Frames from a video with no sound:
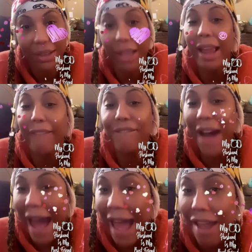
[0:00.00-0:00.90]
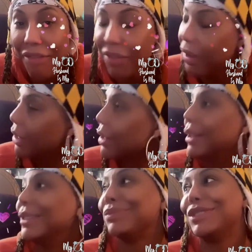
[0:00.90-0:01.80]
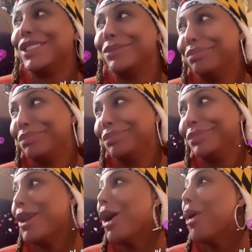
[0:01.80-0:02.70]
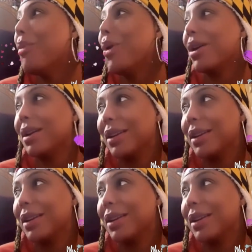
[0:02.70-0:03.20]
They're like 5? No, more.